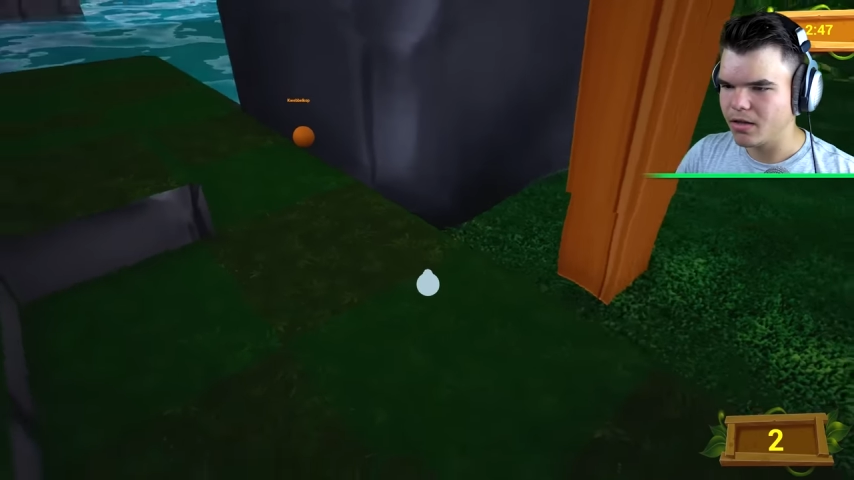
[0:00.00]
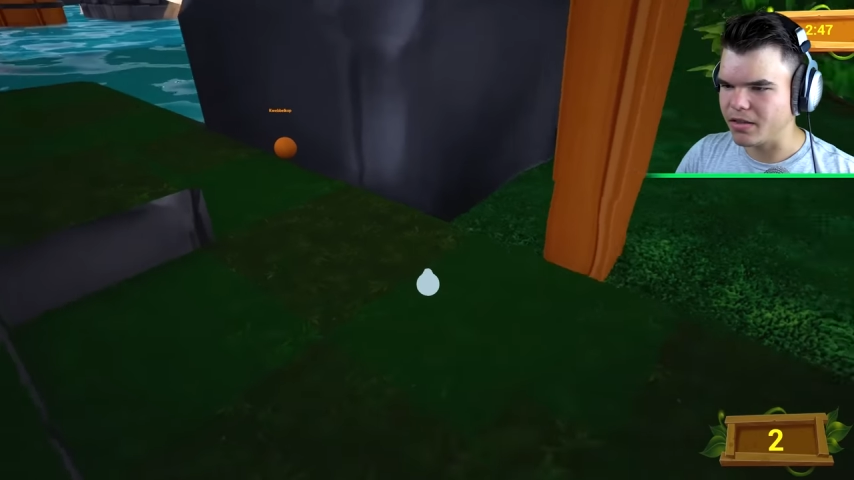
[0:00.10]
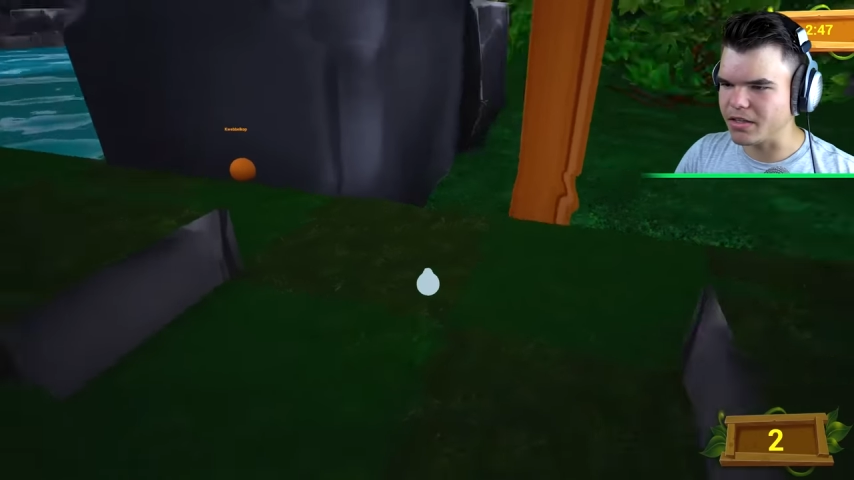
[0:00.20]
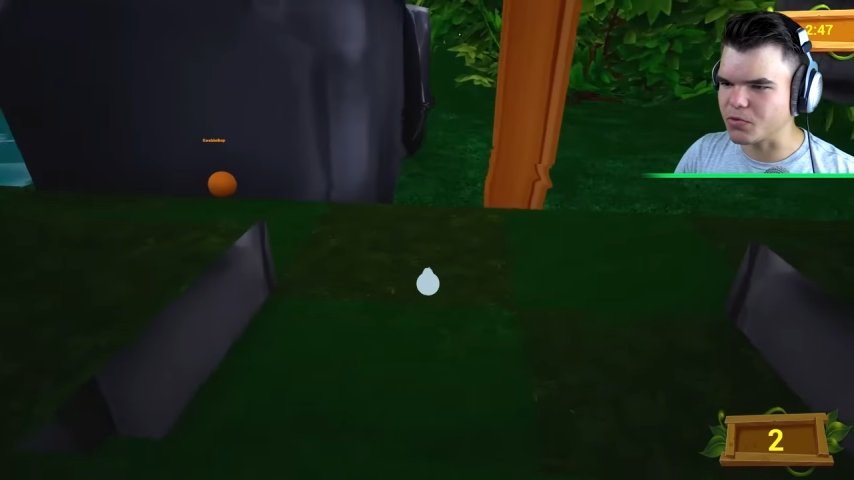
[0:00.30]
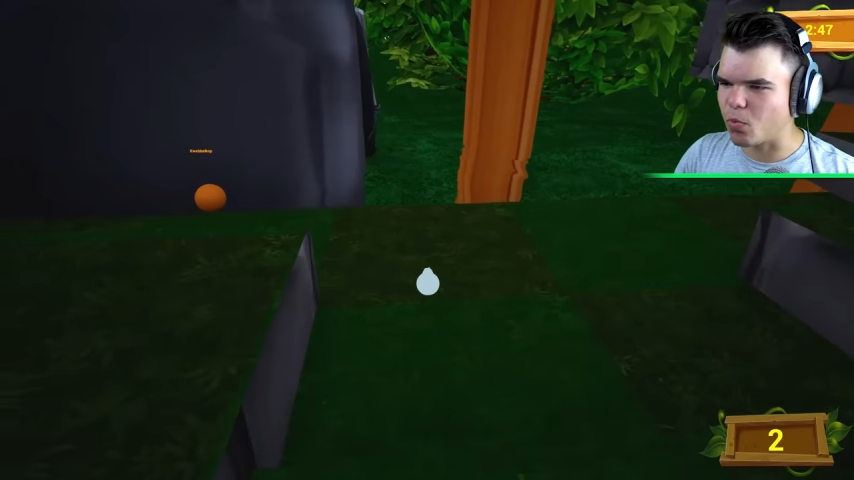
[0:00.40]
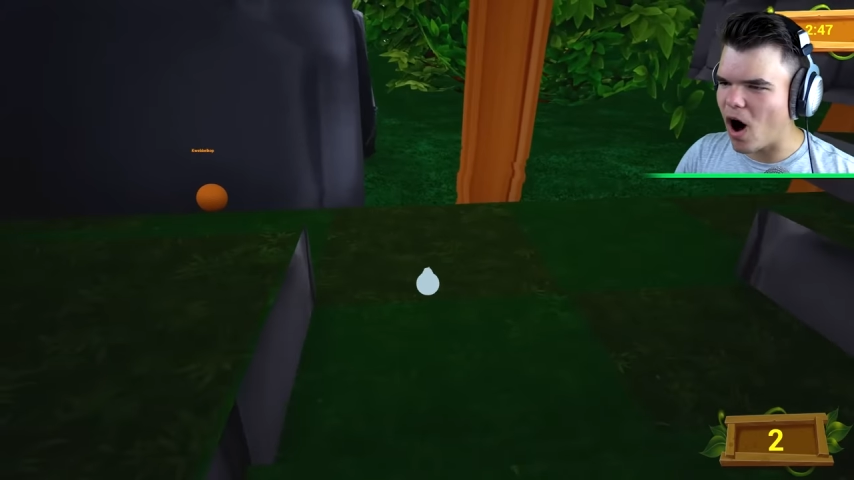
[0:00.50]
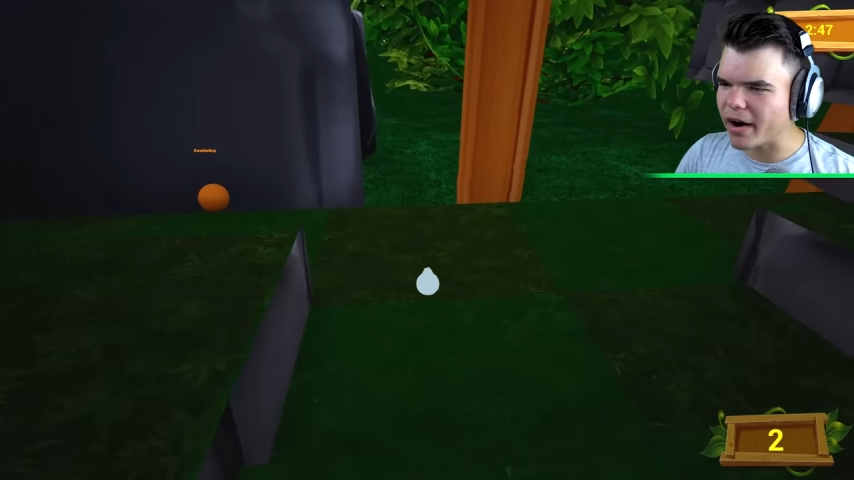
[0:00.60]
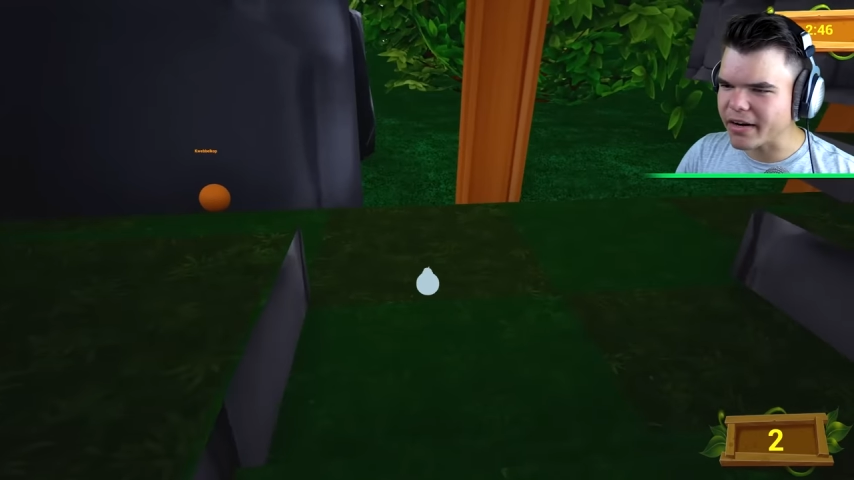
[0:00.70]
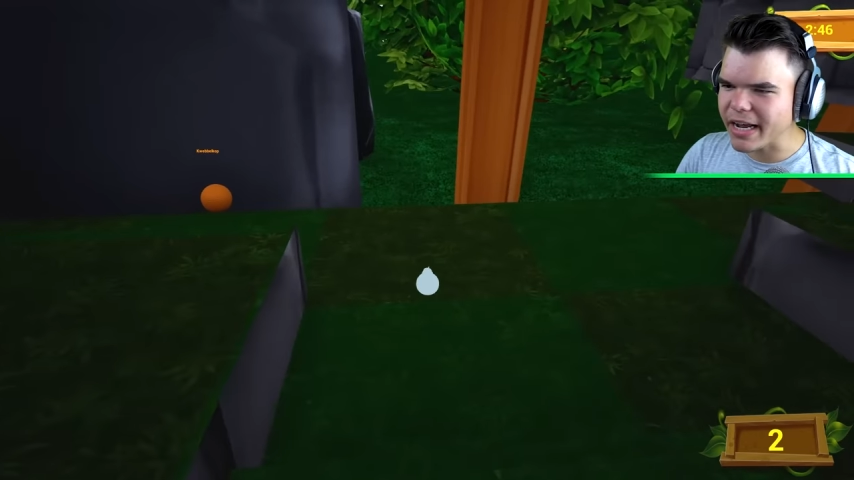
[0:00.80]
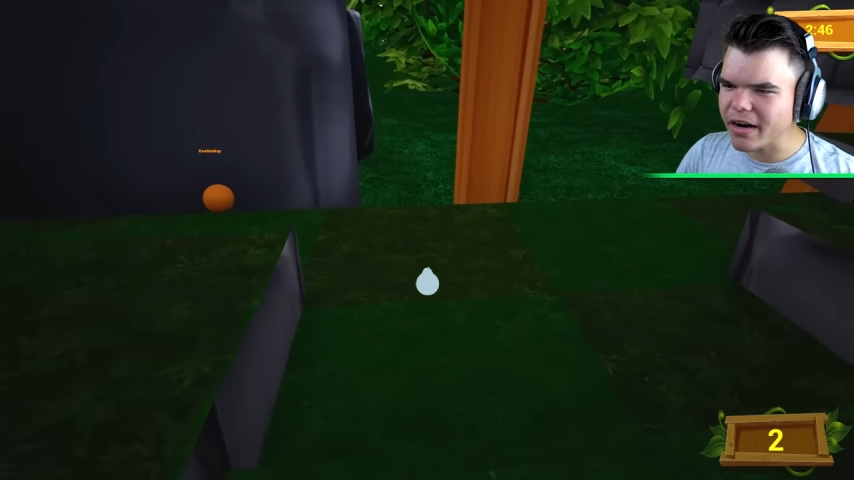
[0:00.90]
there's
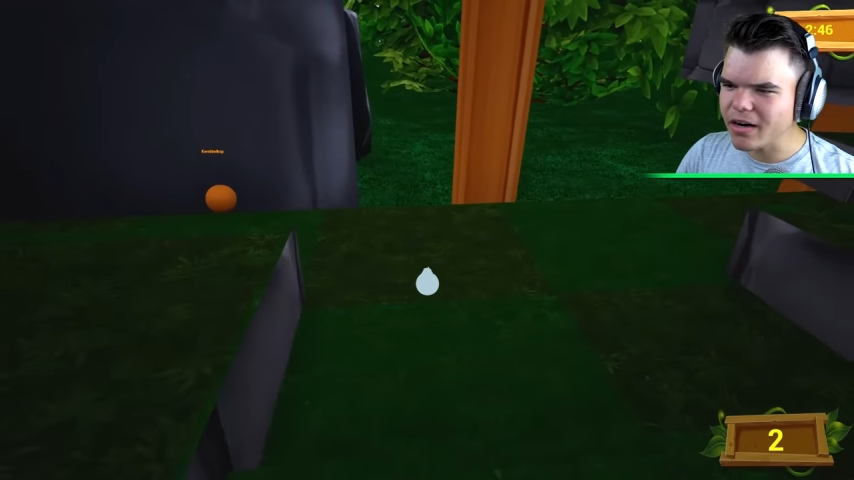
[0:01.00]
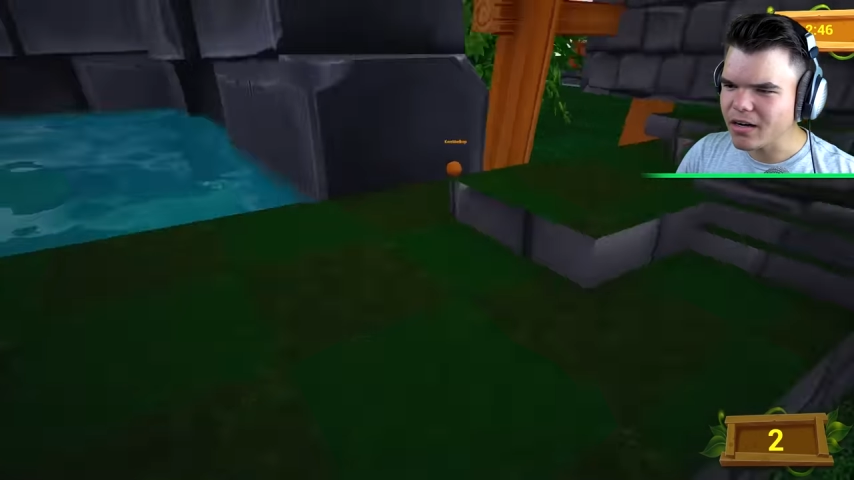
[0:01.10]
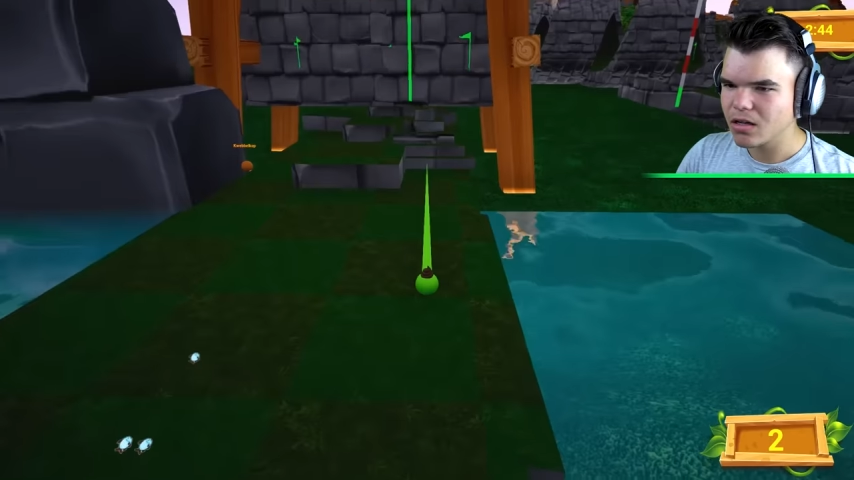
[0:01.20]
water here?